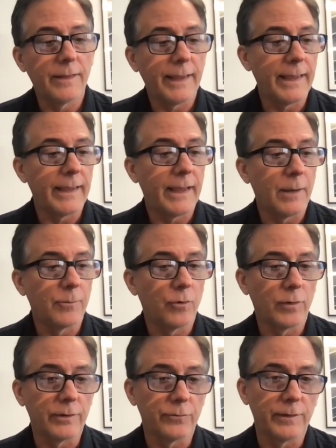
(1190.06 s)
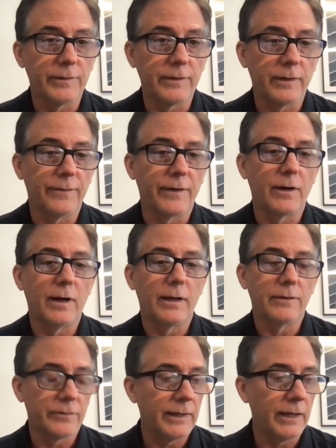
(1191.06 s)
the AI programs we see out
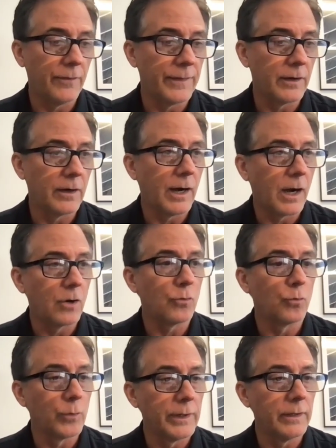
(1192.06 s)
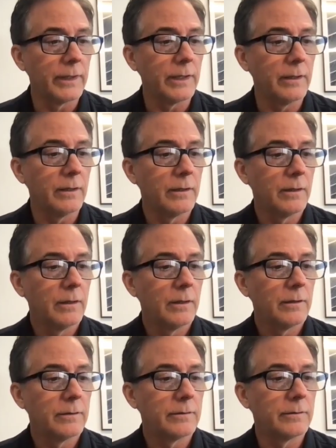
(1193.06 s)
there aren't really
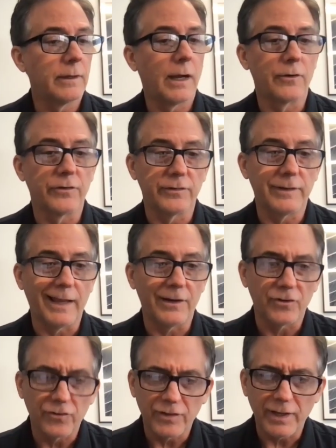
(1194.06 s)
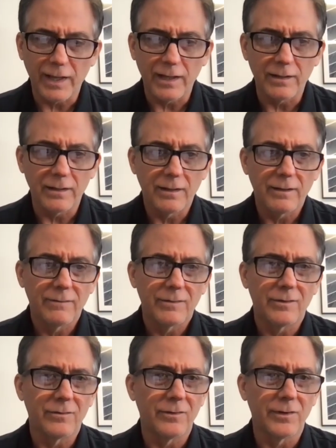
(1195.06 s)
to our standards yet.
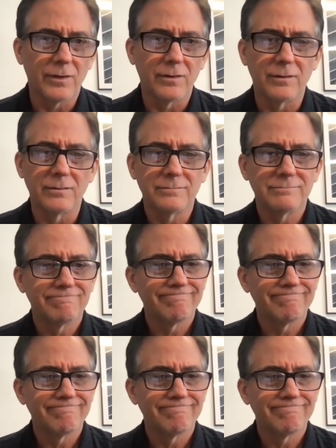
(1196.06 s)
There's little